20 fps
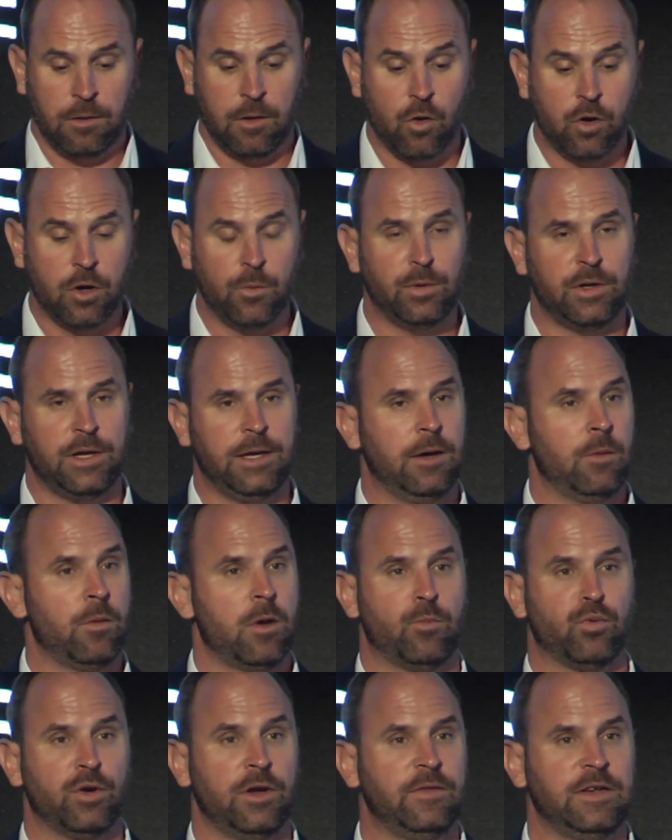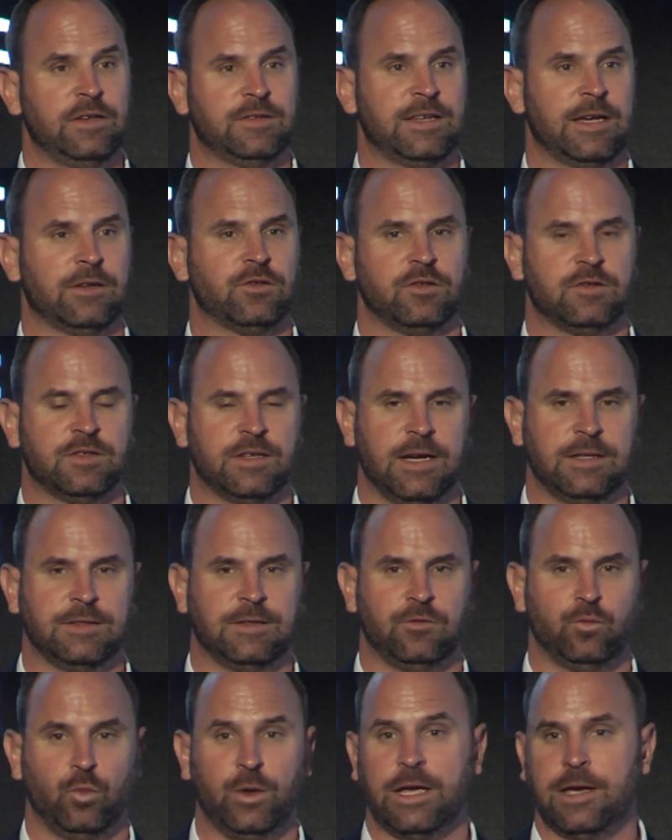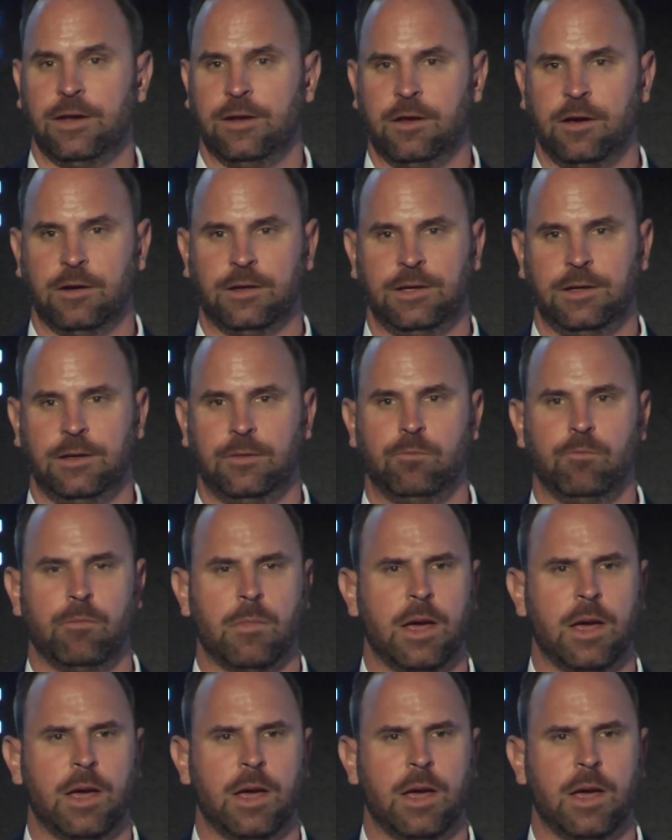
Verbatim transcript: Notably, a, a previous exercise we conducted,